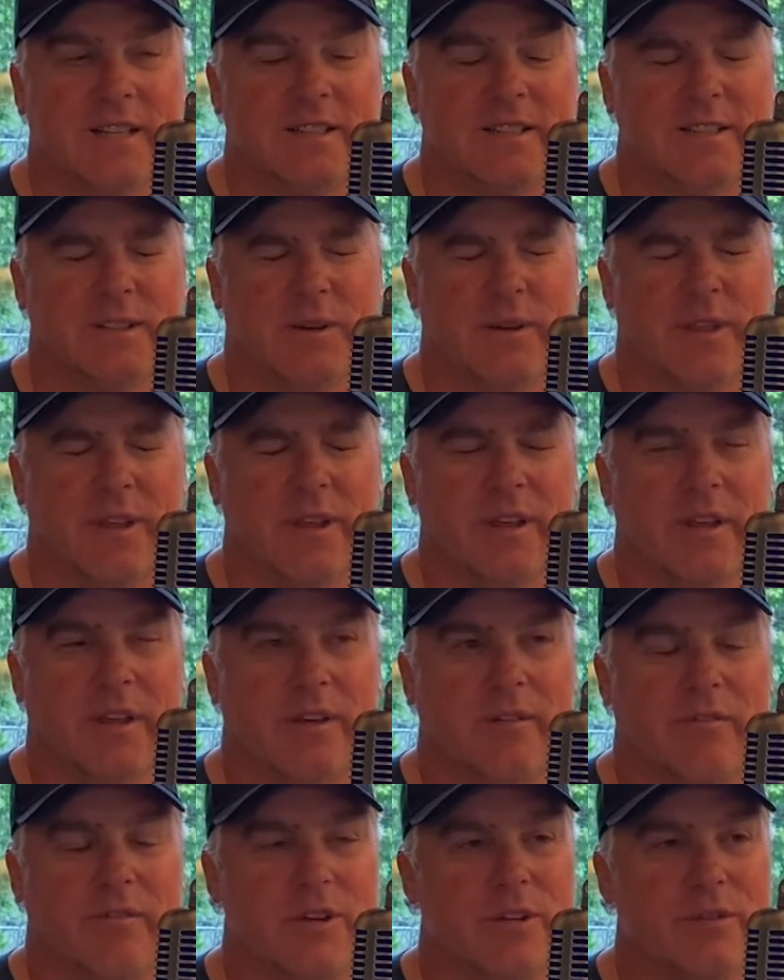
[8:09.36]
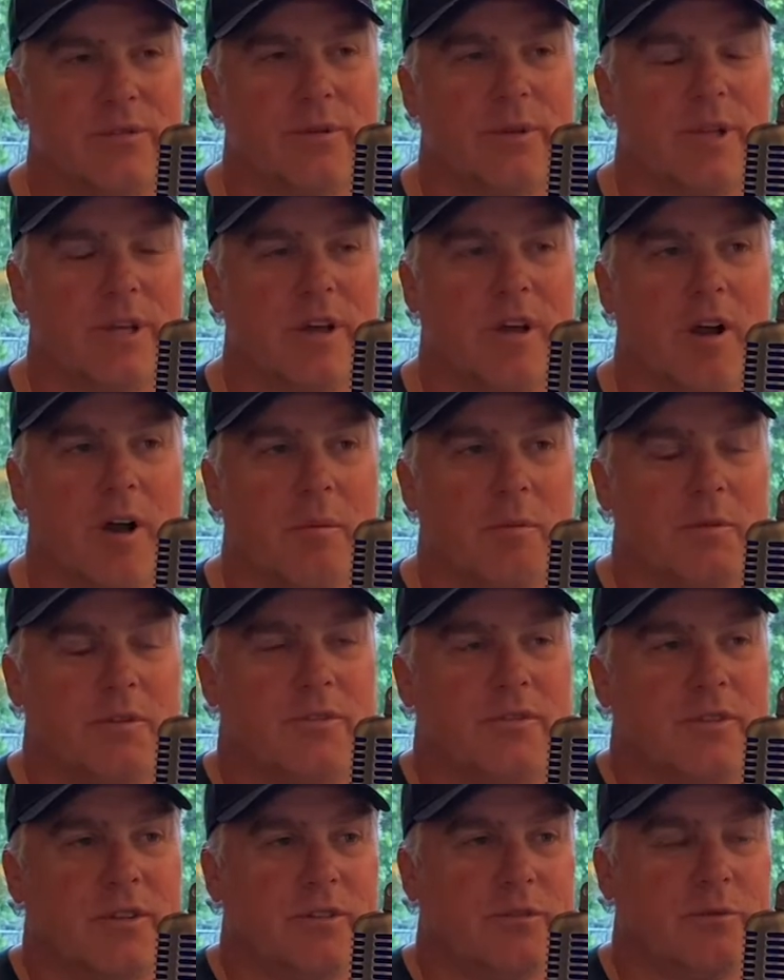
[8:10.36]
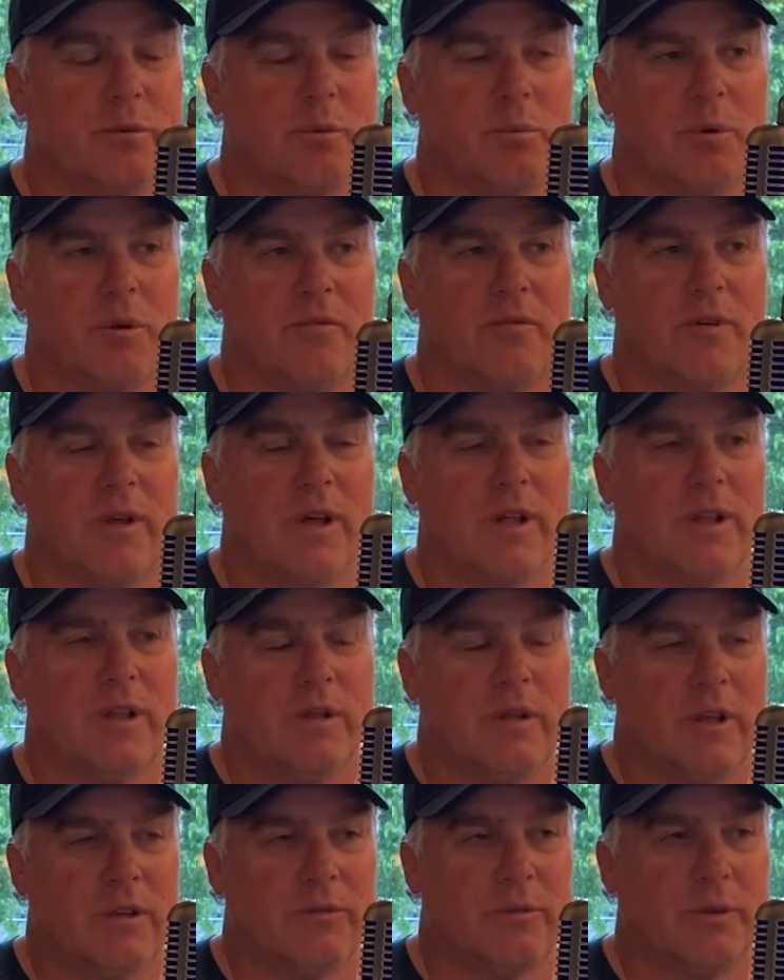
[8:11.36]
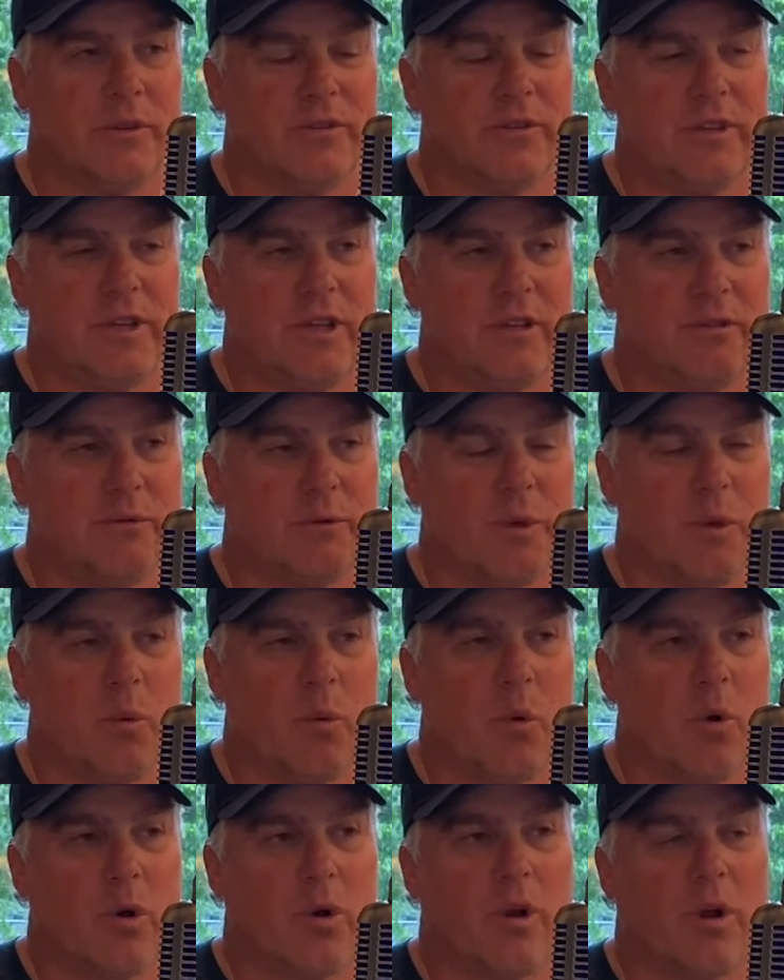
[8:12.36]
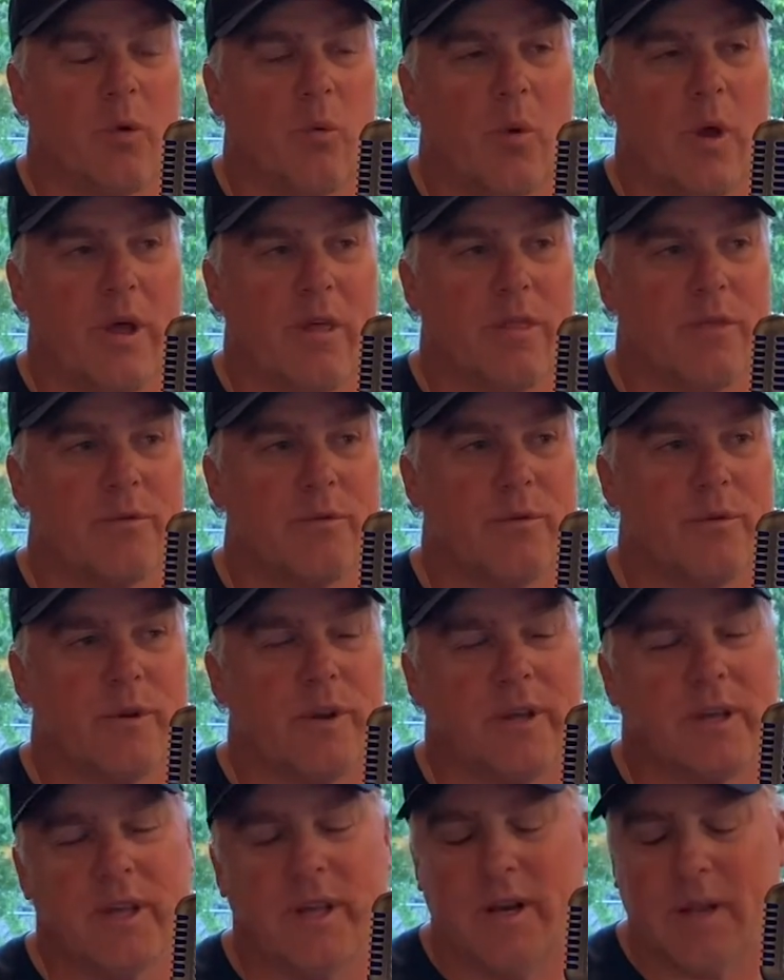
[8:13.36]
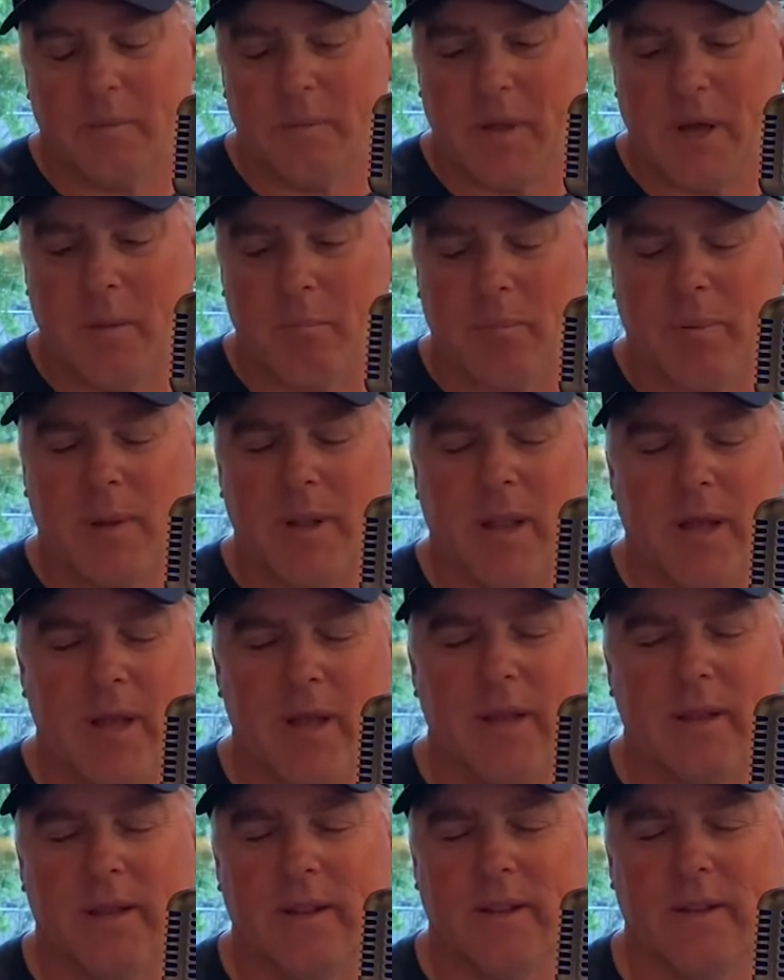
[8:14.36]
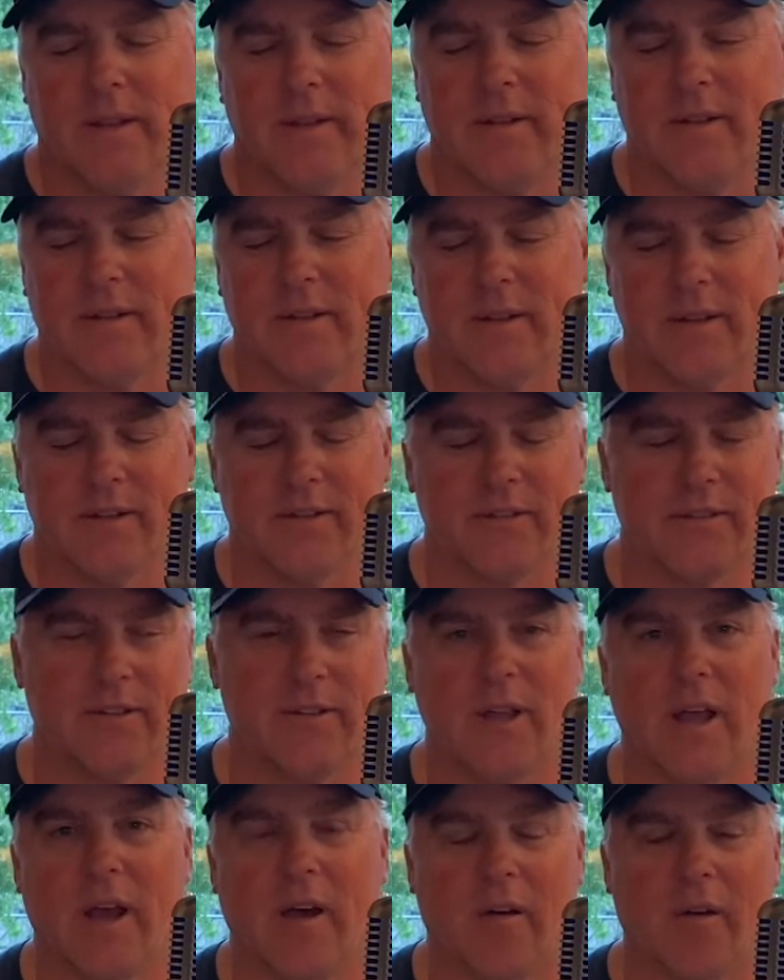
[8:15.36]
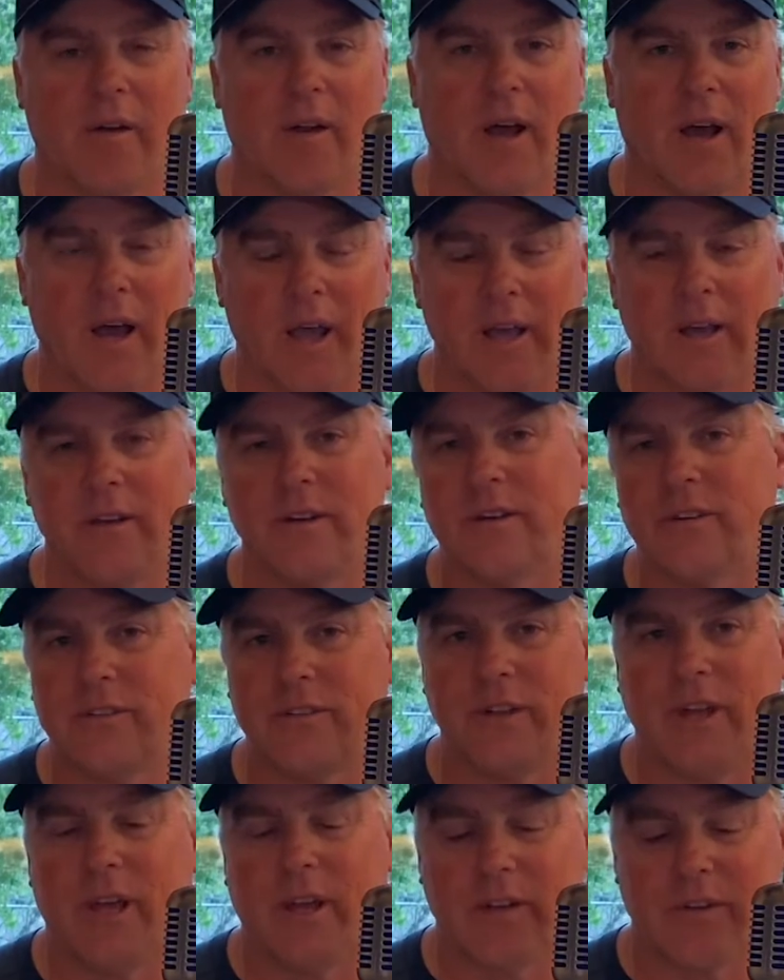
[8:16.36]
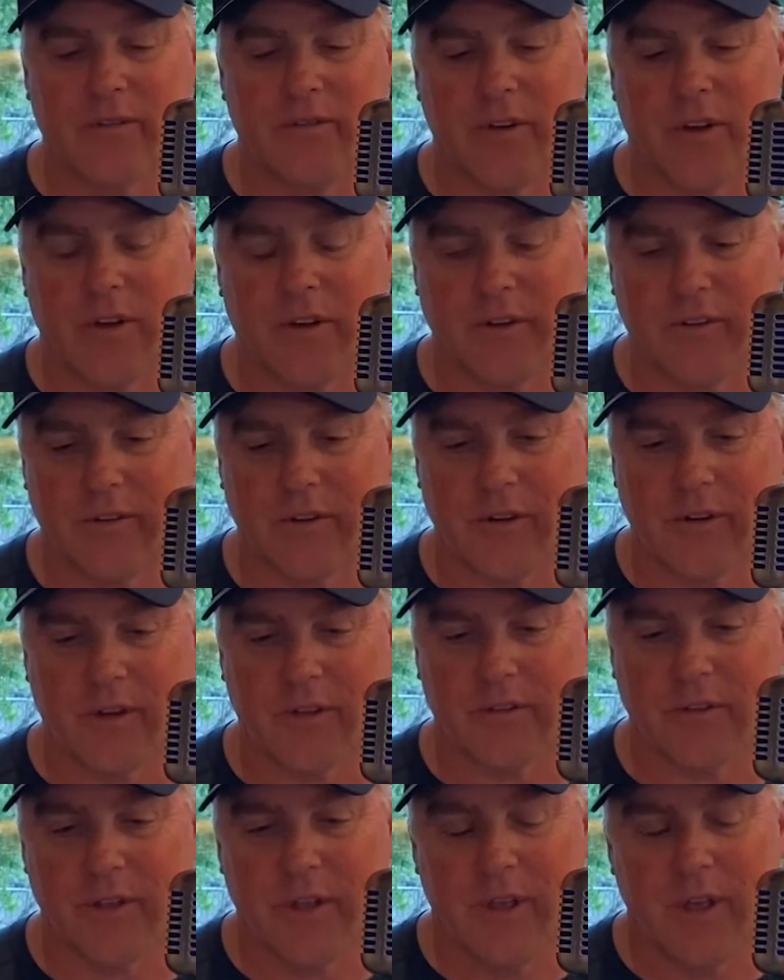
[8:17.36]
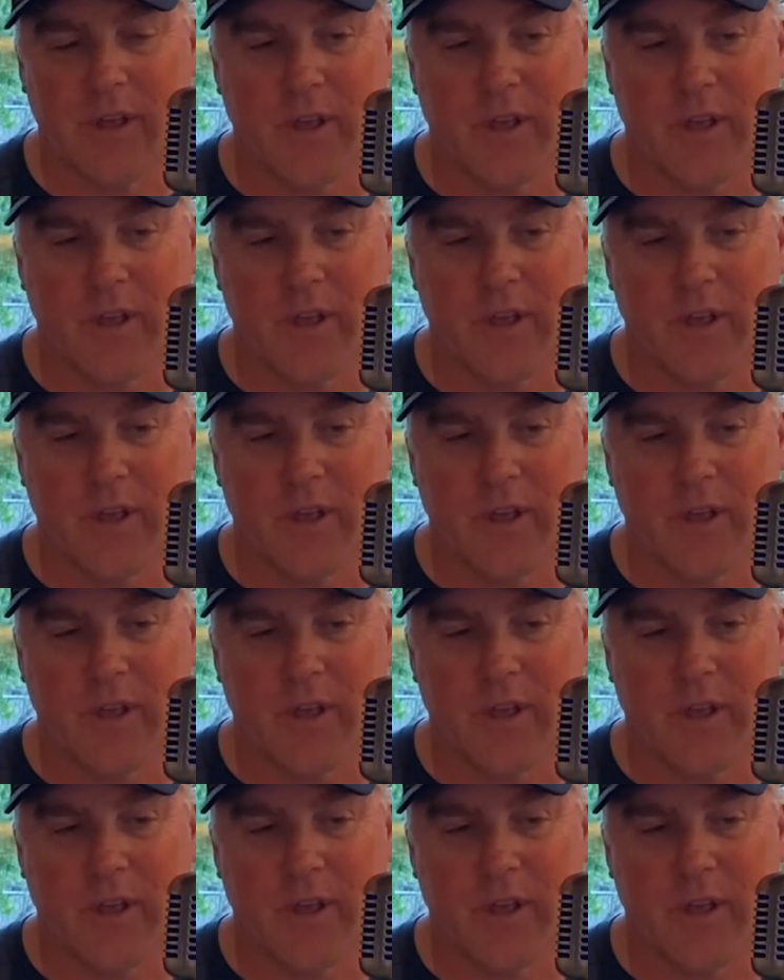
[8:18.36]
So I think eventually common sense will prevail as we see as we work our way through it. Again, I'm not playing this down. I understand it's very serious.